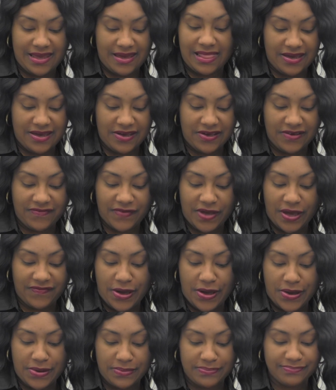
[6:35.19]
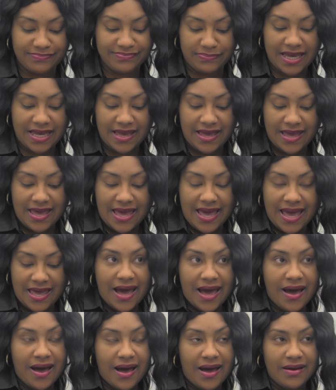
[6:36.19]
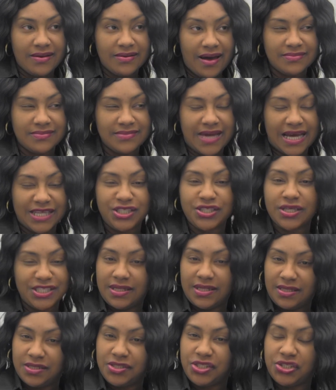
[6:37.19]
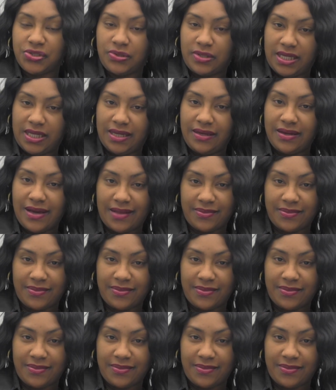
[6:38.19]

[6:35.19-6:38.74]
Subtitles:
love Angelina Jolie.